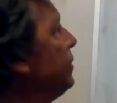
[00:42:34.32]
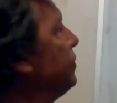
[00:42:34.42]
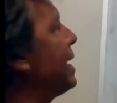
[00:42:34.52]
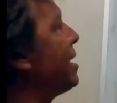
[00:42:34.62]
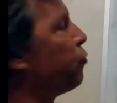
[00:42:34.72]
in
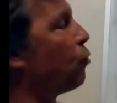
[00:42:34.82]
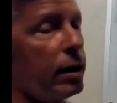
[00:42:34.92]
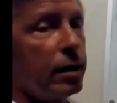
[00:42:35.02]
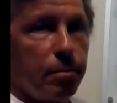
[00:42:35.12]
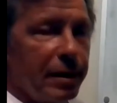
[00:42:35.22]
the
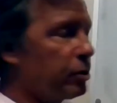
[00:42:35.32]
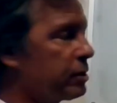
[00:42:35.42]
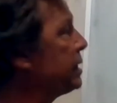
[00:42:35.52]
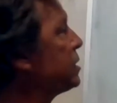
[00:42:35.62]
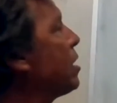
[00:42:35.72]
F1, Mendel
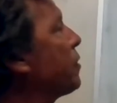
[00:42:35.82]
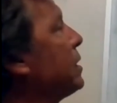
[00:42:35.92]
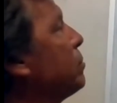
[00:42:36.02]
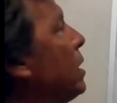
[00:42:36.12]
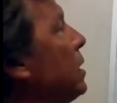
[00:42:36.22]
sees
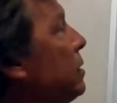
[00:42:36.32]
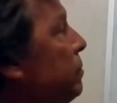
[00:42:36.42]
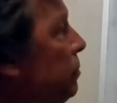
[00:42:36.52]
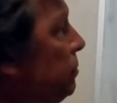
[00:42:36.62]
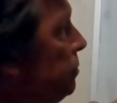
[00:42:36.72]
nothing but